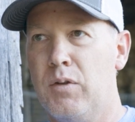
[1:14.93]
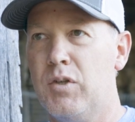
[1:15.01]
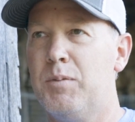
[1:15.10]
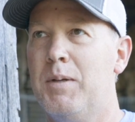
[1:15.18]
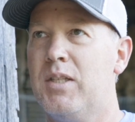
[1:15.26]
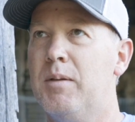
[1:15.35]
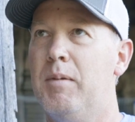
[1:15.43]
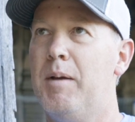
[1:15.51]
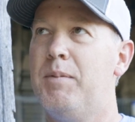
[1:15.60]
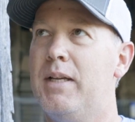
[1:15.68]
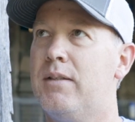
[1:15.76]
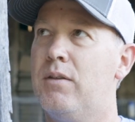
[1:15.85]
So there's been some
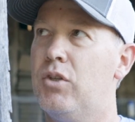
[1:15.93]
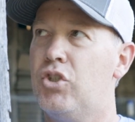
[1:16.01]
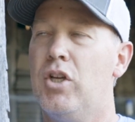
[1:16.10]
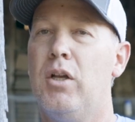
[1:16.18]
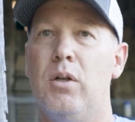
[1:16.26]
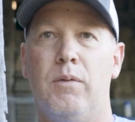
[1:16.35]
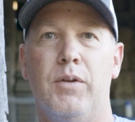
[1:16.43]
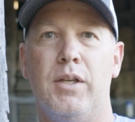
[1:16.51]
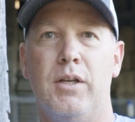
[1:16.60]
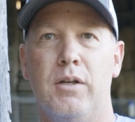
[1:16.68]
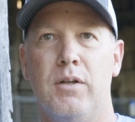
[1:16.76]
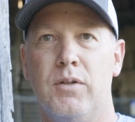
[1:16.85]
updates to the shell over
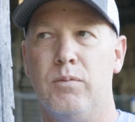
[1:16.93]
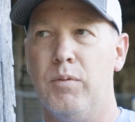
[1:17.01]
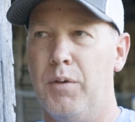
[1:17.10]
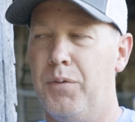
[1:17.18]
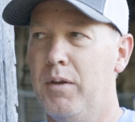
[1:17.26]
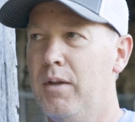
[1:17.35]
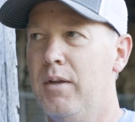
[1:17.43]
the years with